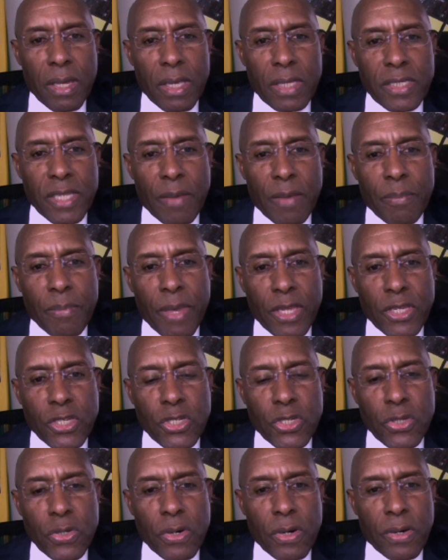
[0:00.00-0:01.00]
is I've made
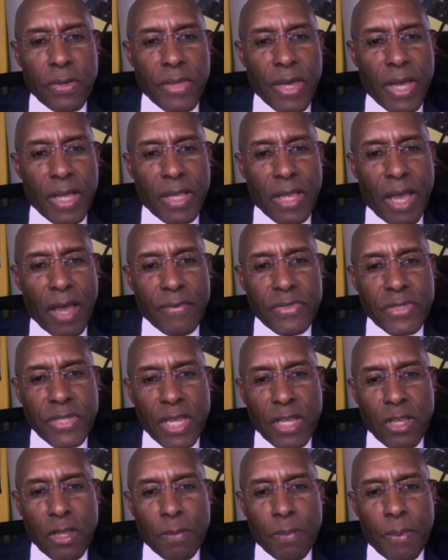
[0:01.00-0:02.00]
sure that I've
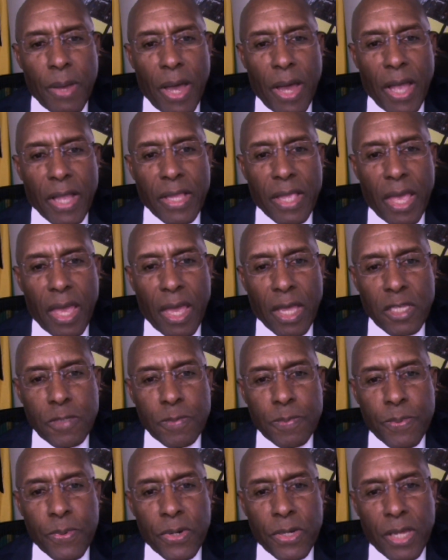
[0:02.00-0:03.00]
set up an
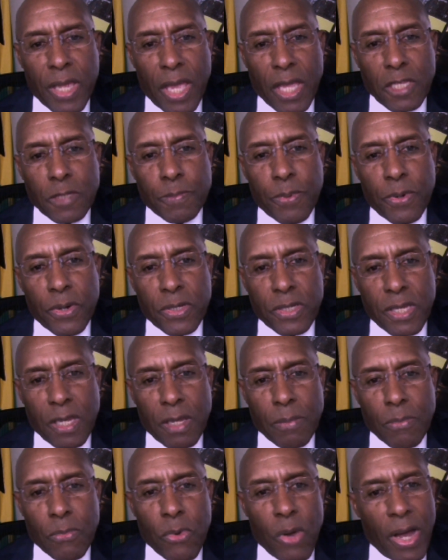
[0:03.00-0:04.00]
export expert
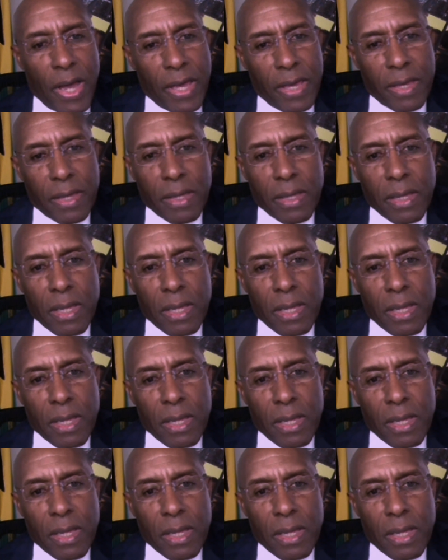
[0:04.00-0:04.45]
team. Why?